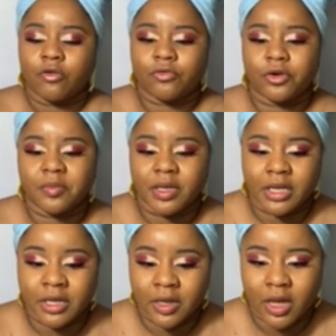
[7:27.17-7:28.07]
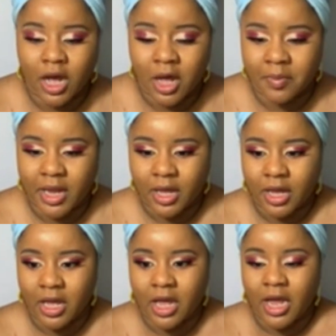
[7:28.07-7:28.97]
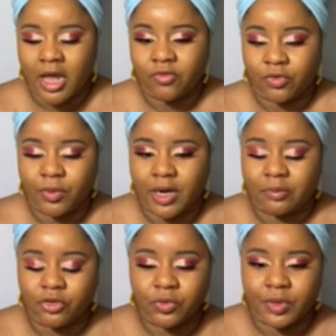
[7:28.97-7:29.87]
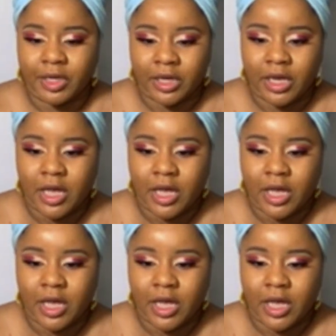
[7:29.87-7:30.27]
for me and for what I'm doing.